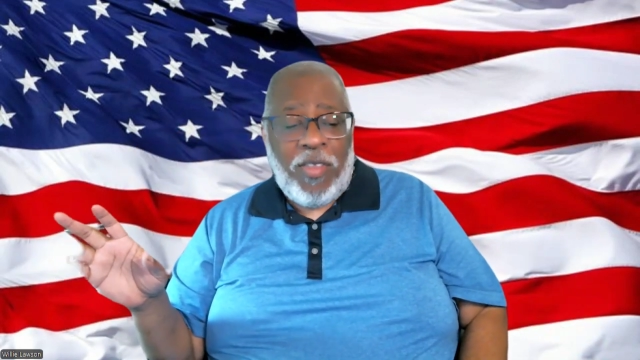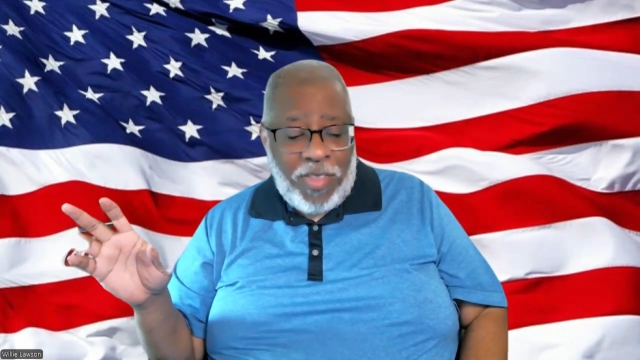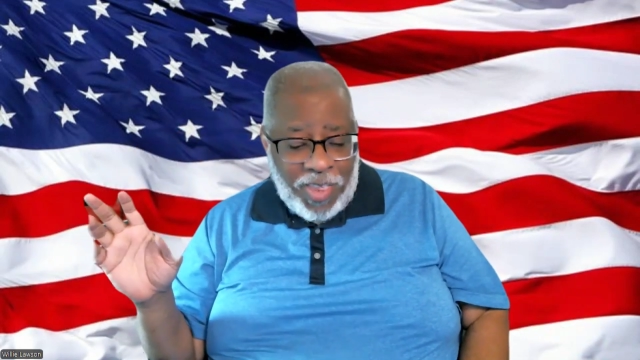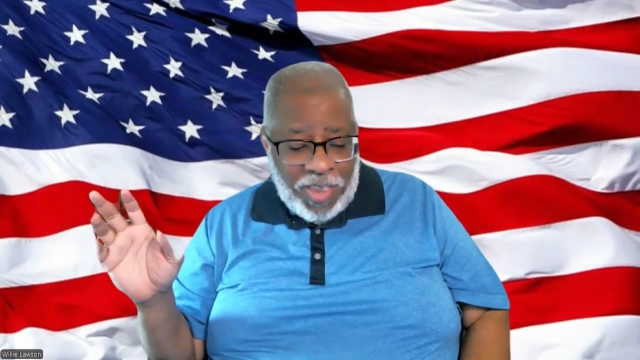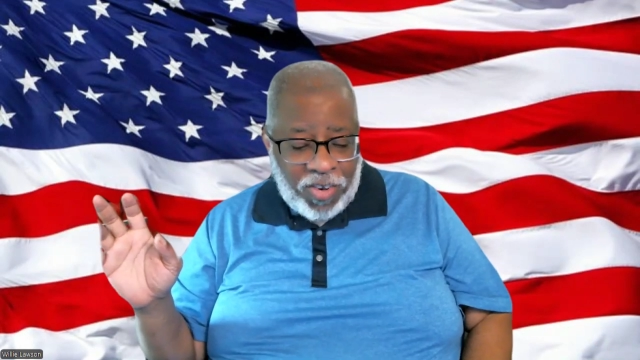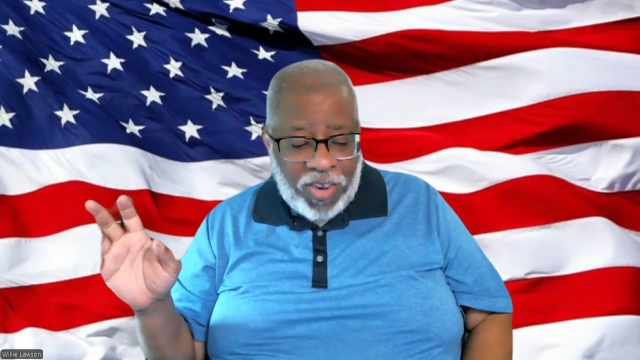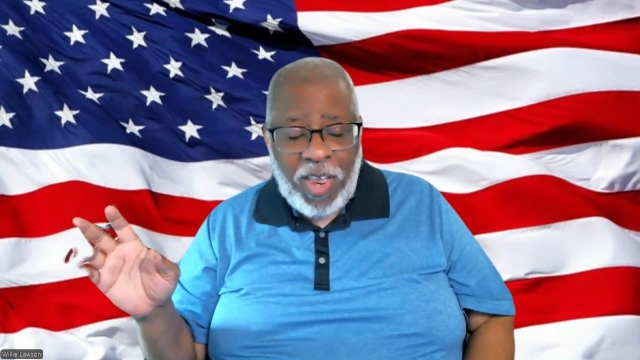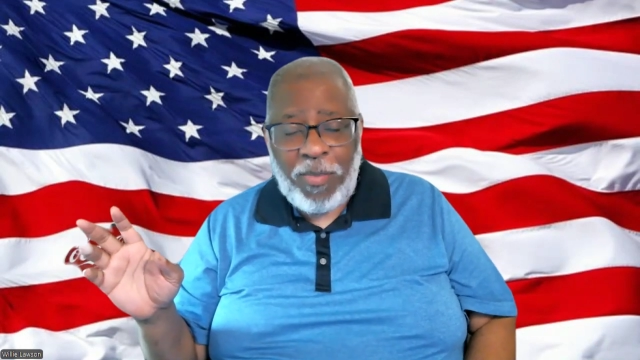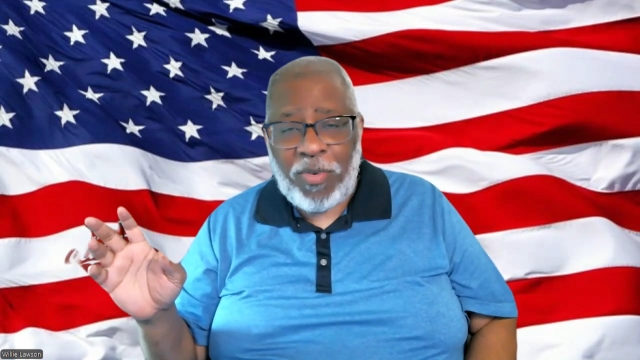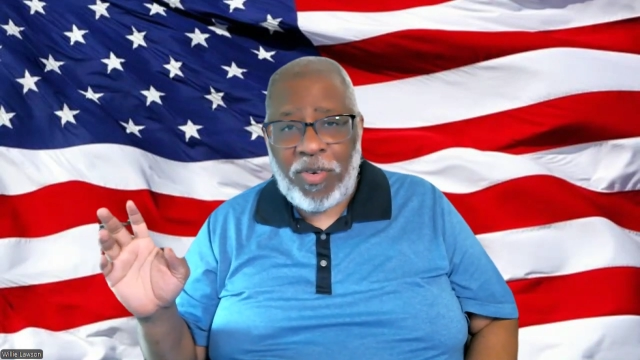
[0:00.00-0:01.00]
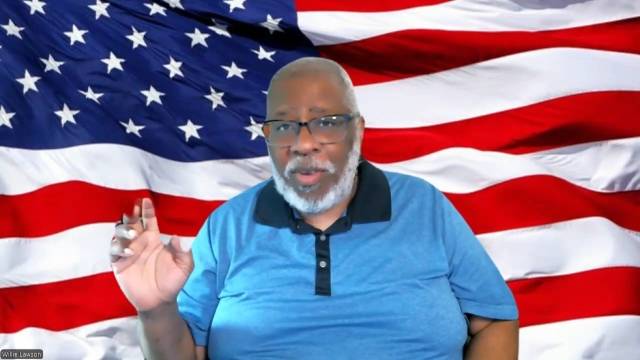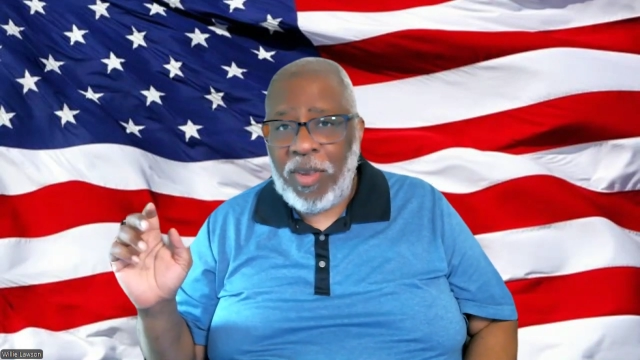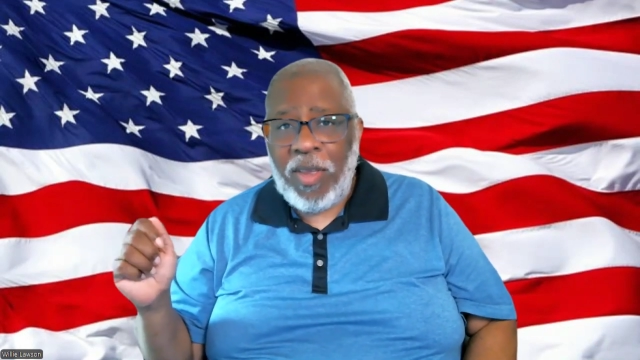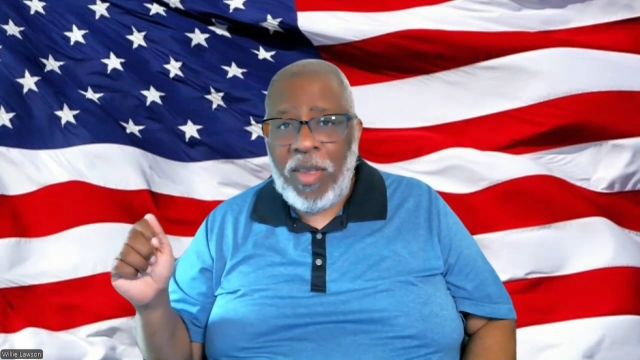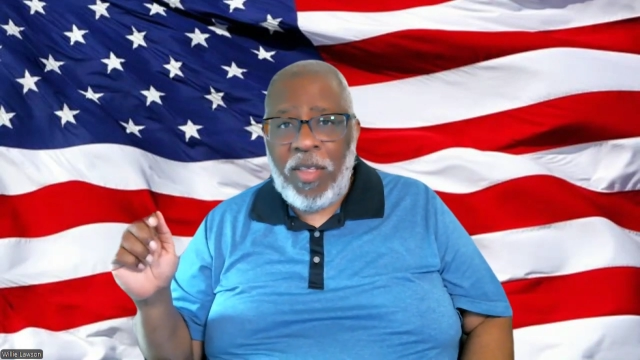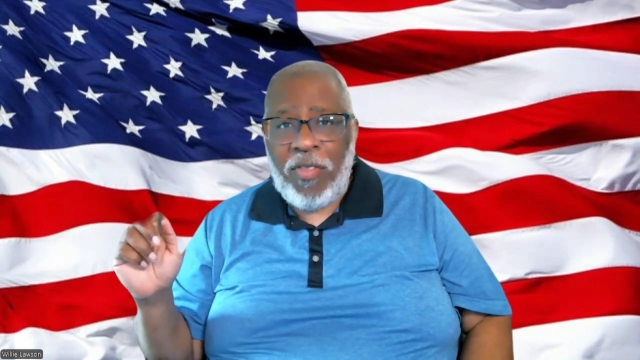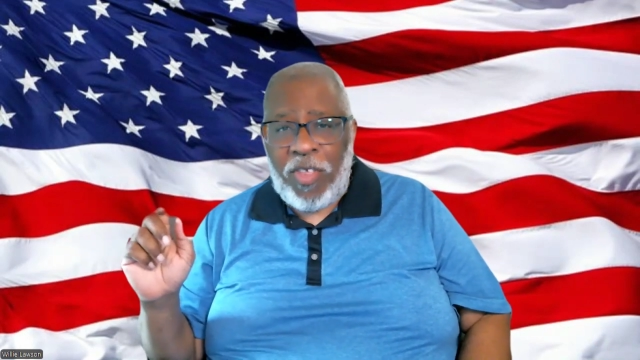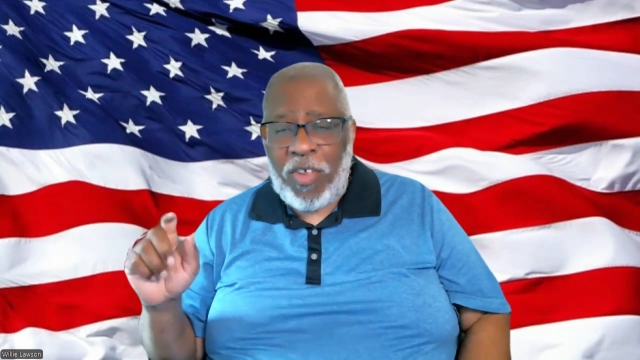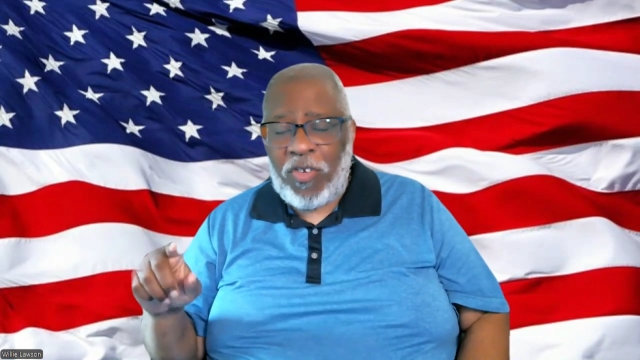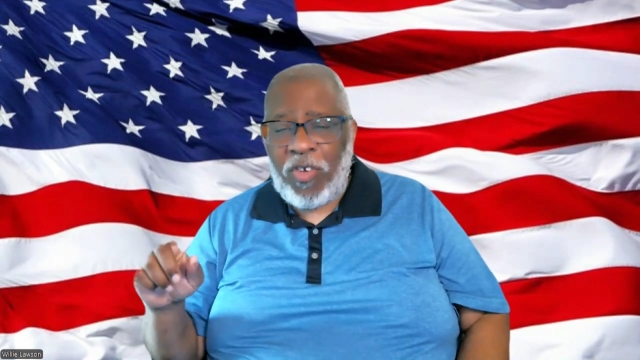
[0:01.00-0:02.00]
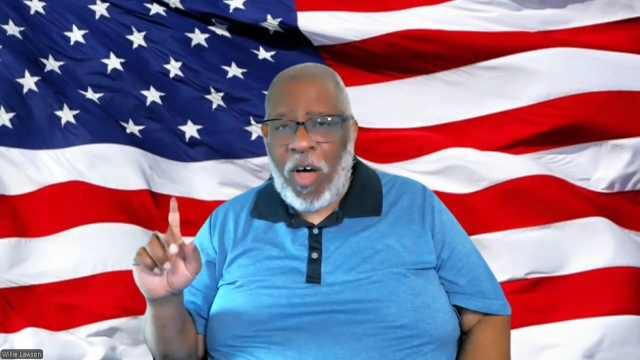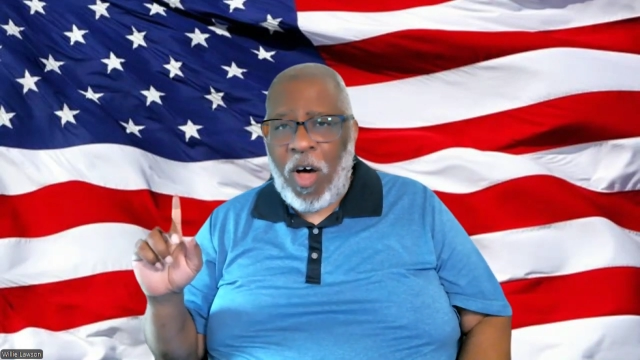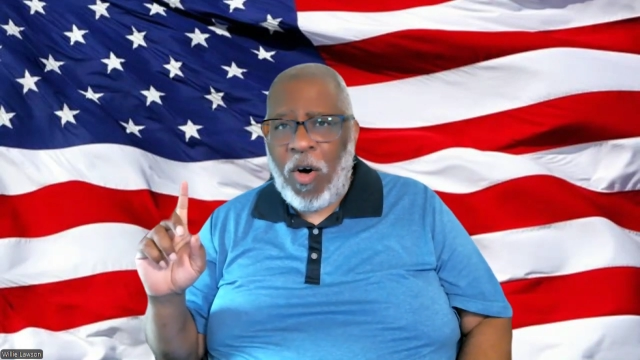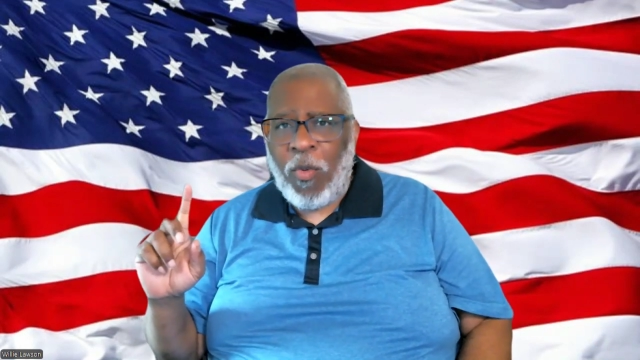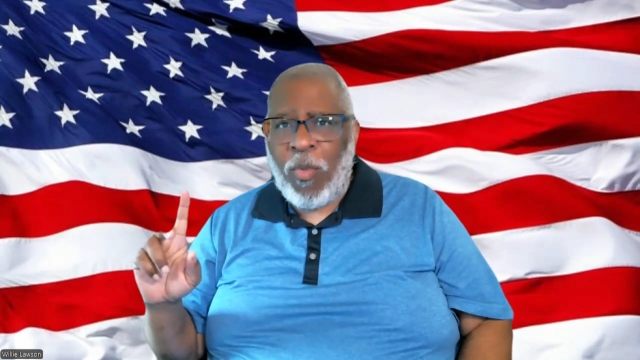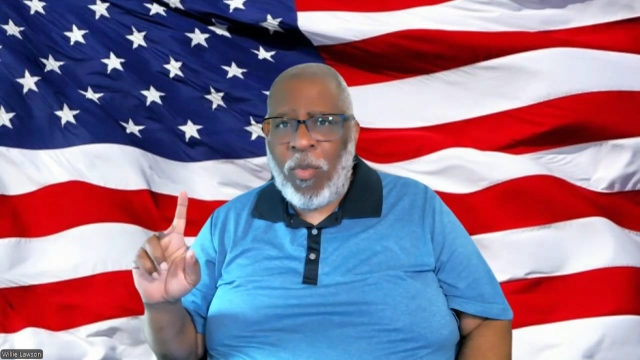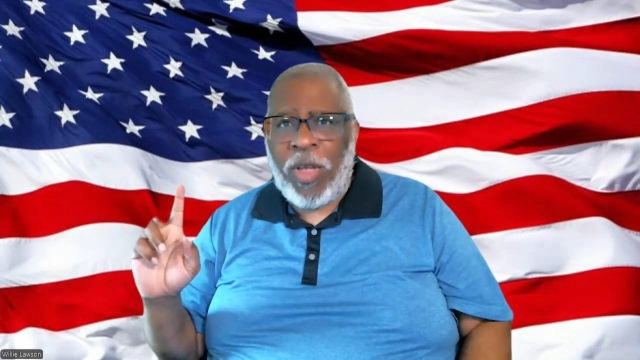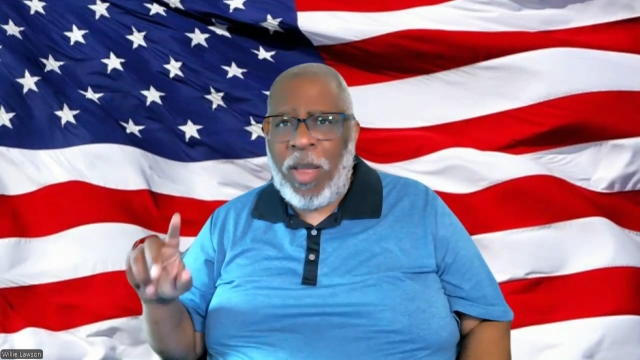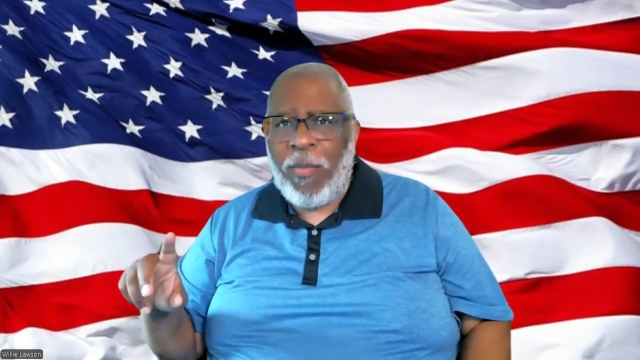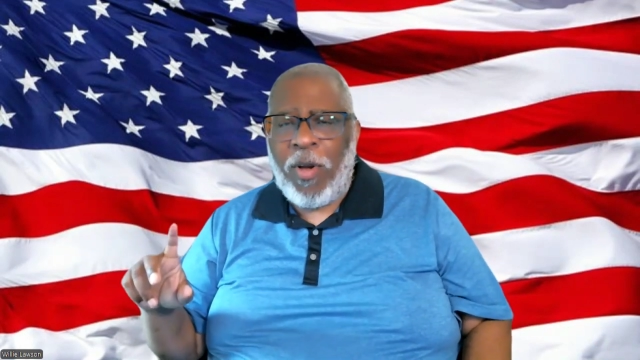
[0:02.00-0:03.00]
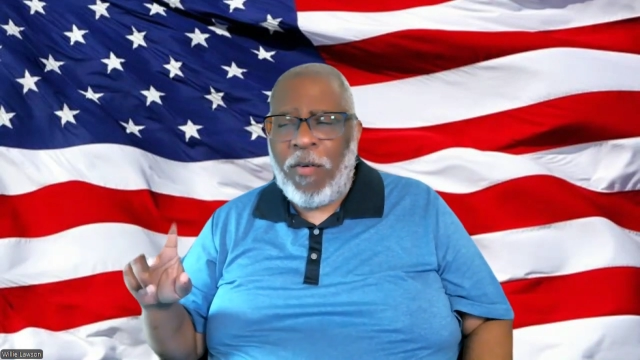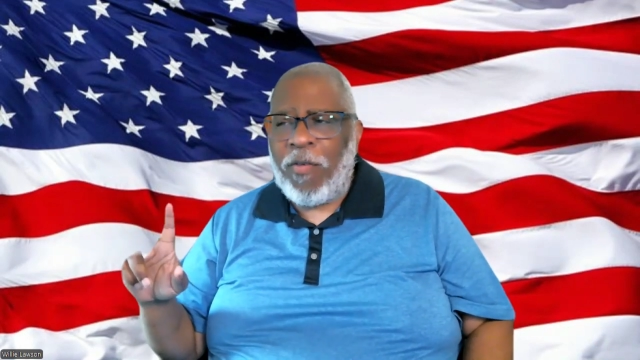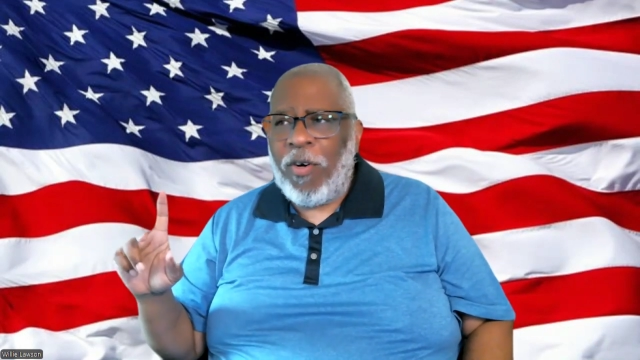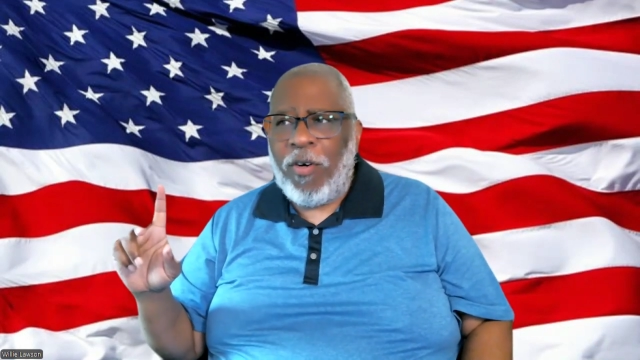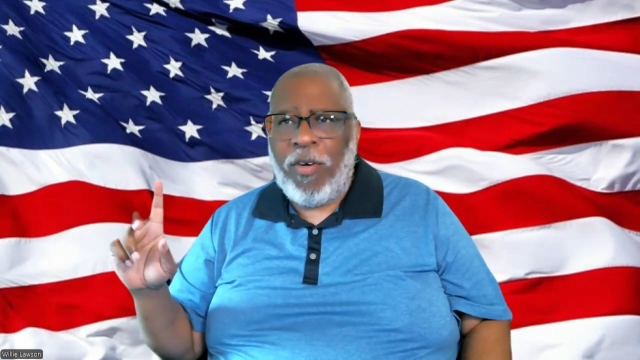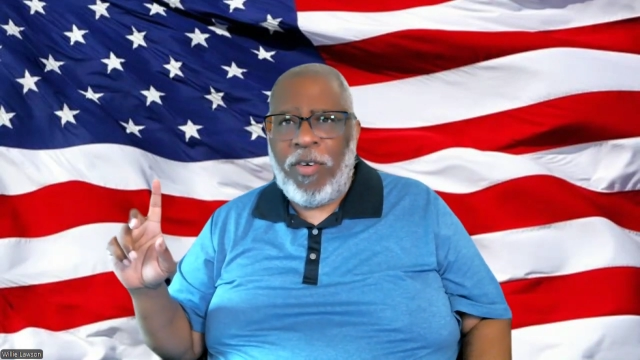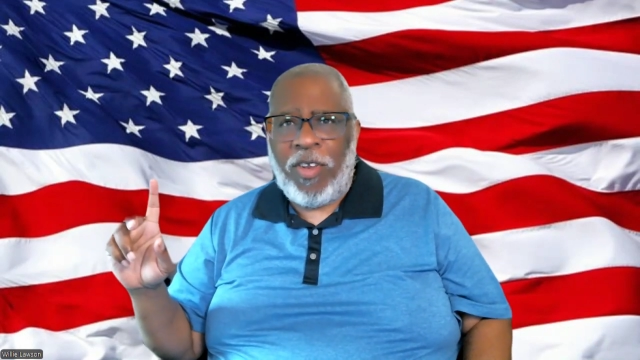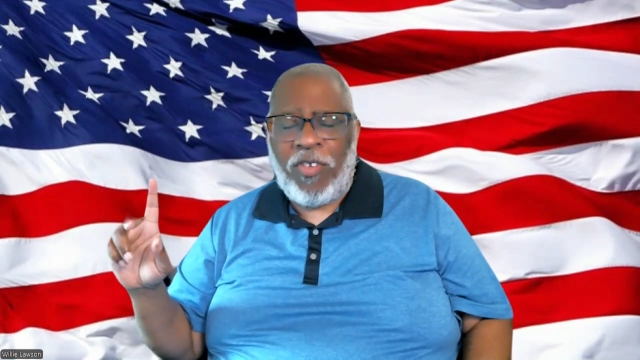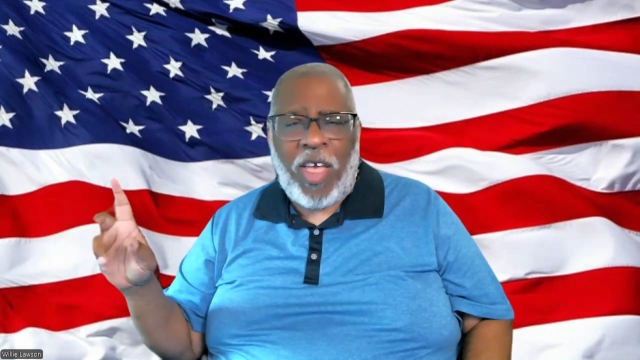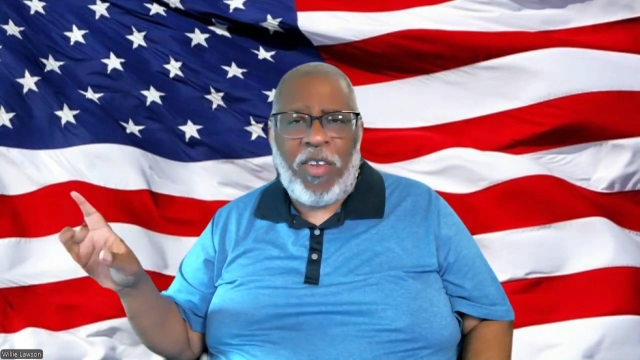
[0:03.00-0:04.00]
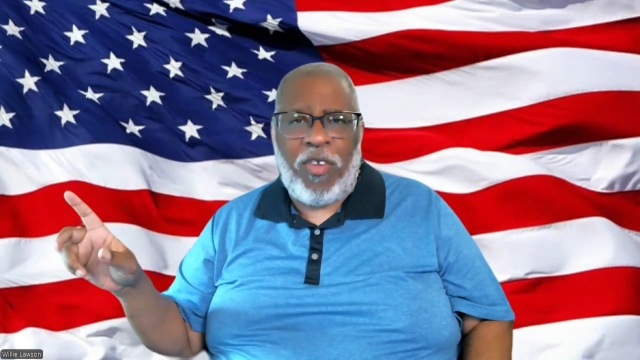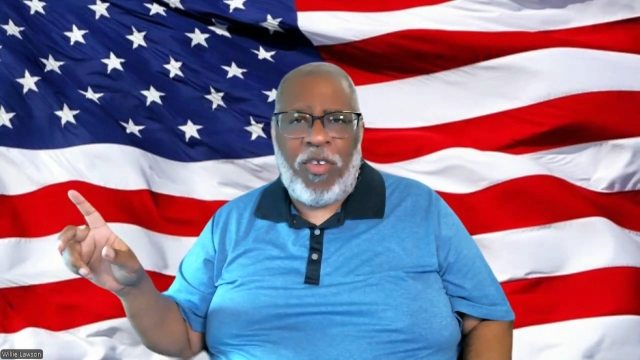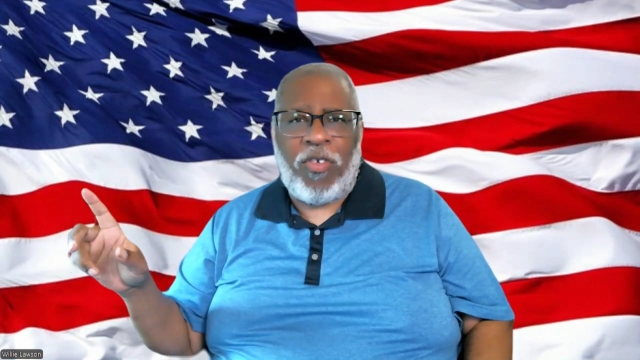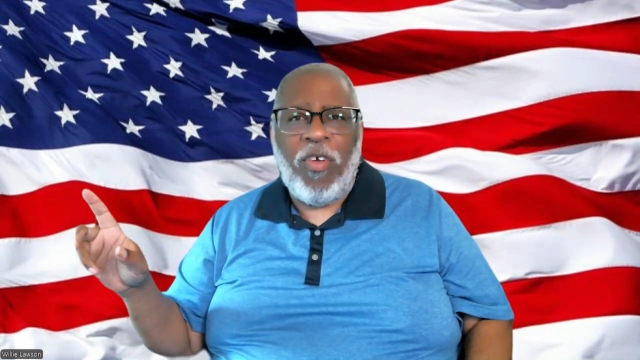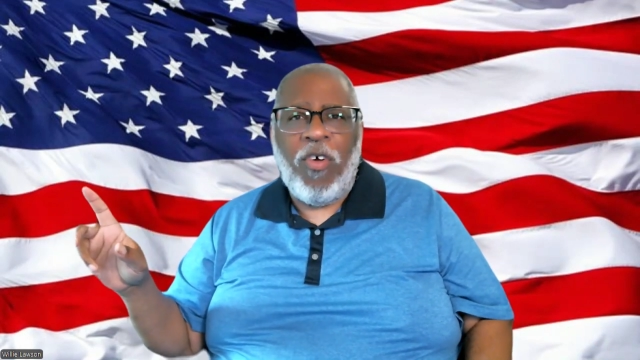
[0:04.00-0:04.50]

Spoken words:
This would keep Governor DeSantis